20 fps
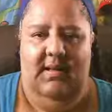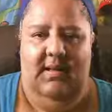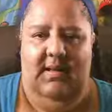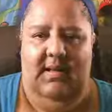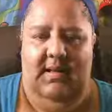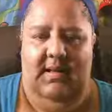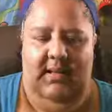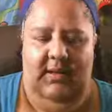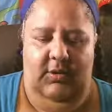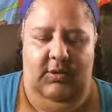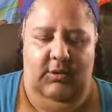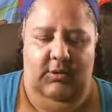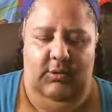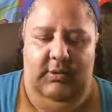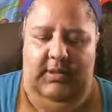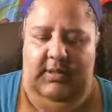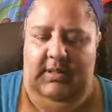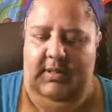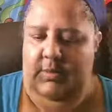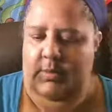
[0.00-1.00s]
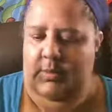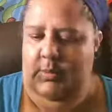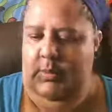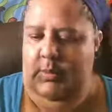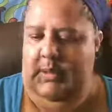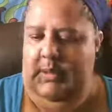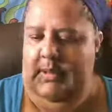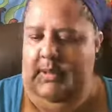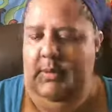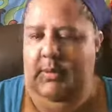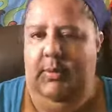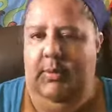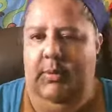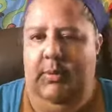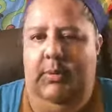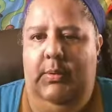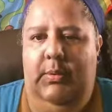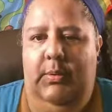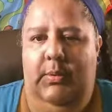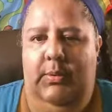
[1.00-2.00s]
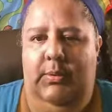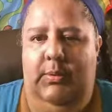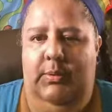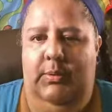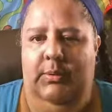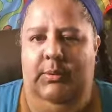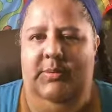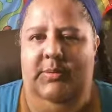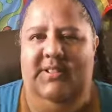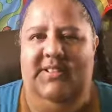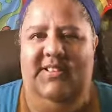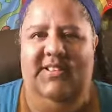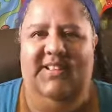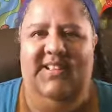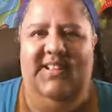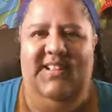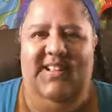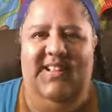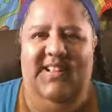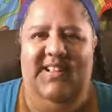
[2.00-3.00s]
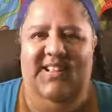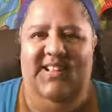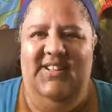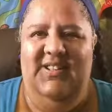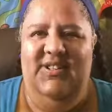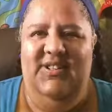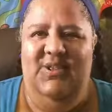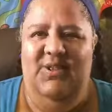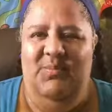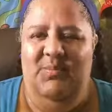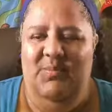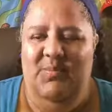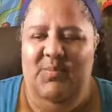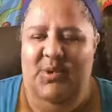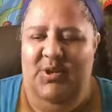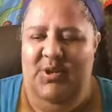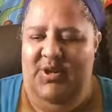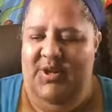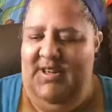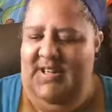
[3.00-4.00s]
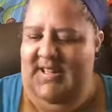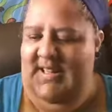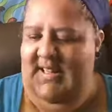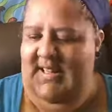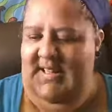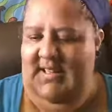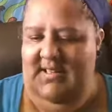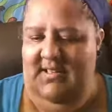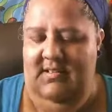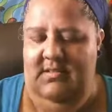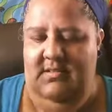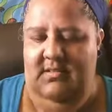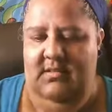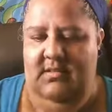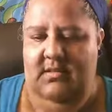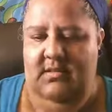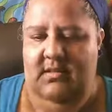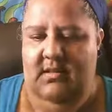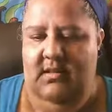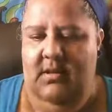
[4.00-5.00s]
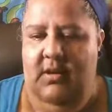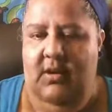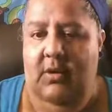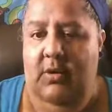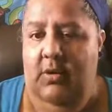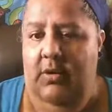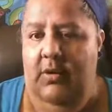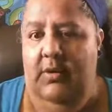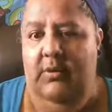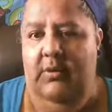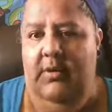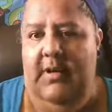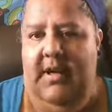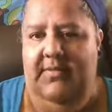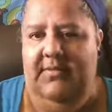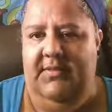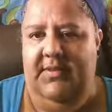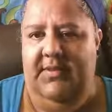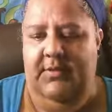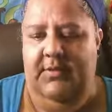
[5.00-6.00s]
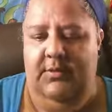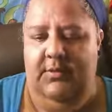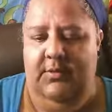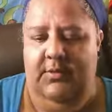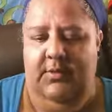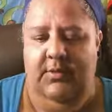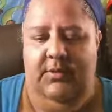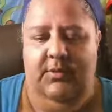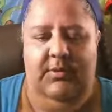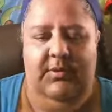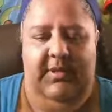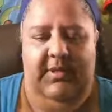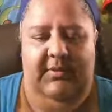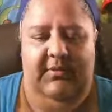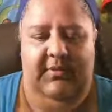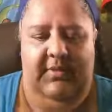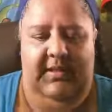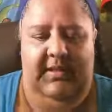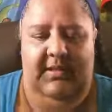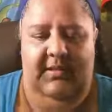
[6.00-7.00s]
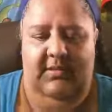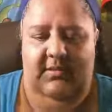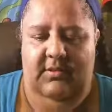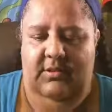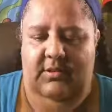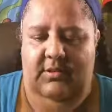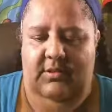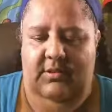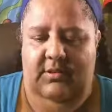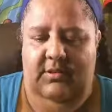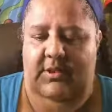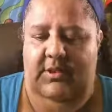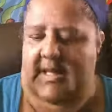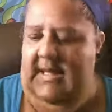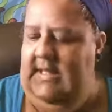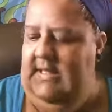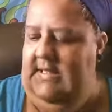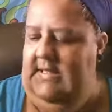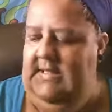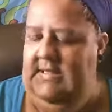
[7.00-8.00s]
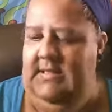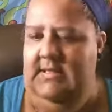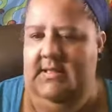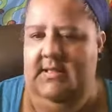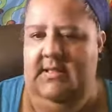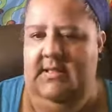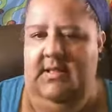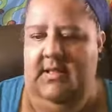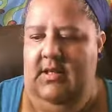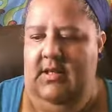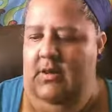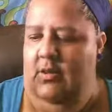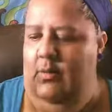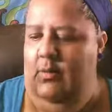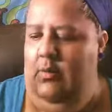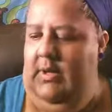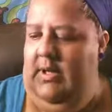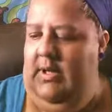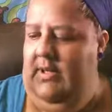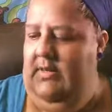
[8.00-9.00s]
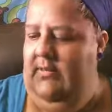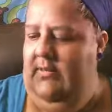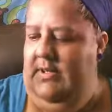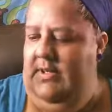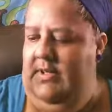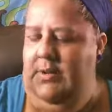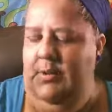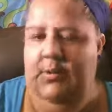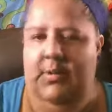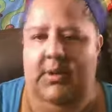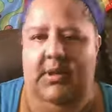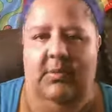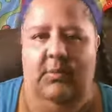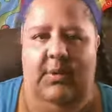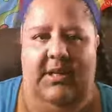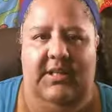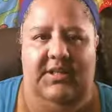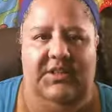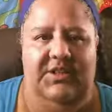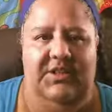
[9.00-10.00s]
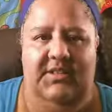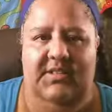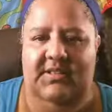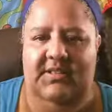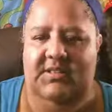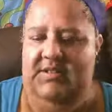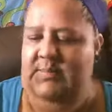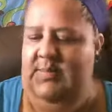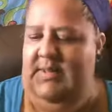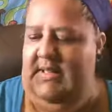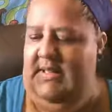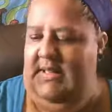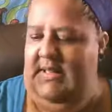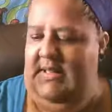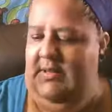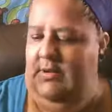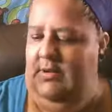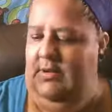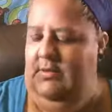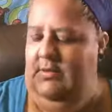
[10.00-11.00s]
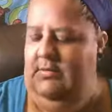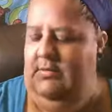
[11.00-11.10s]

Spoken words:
Hello, hello, hello. Good morning, or good afternoon, or good evening, or good night, whenever you are watching this video.